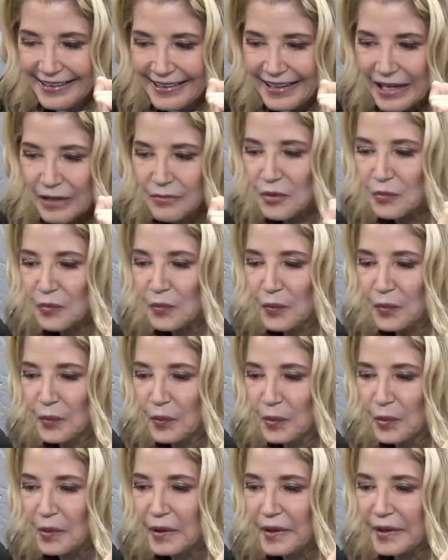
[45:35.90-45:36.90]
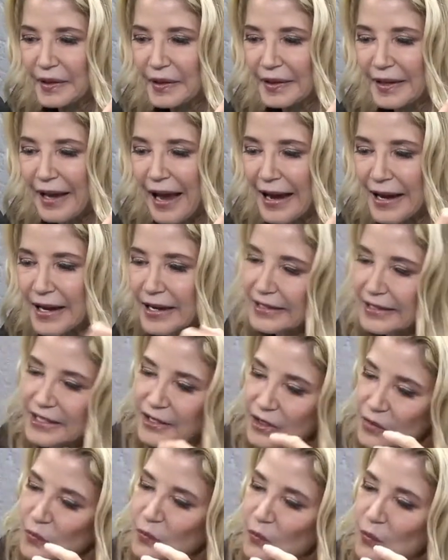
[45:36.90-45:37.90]
I mean,
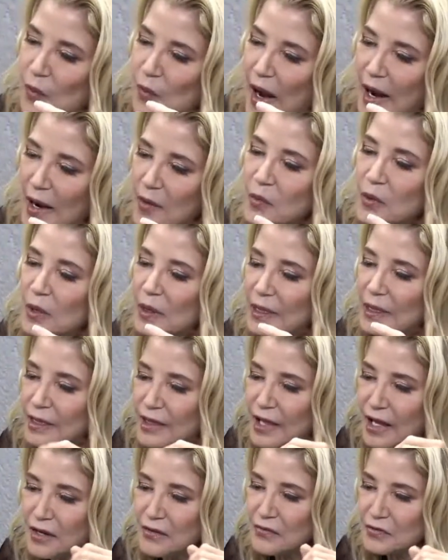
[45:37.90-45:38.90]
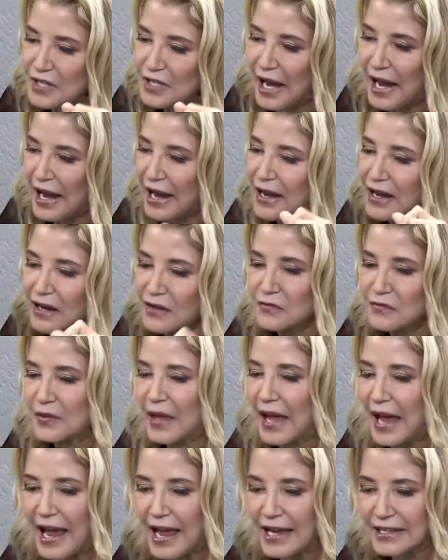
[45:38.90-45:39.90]
I would love to have
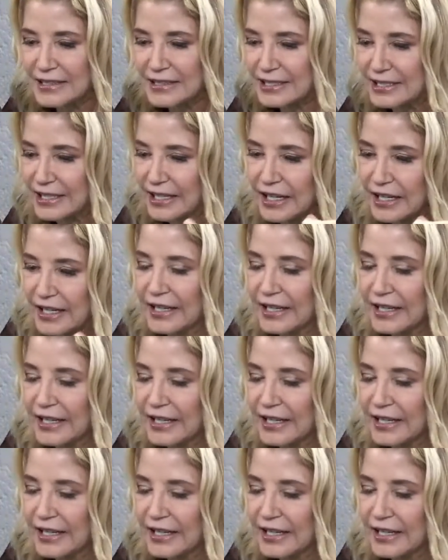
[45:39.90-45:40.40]
that,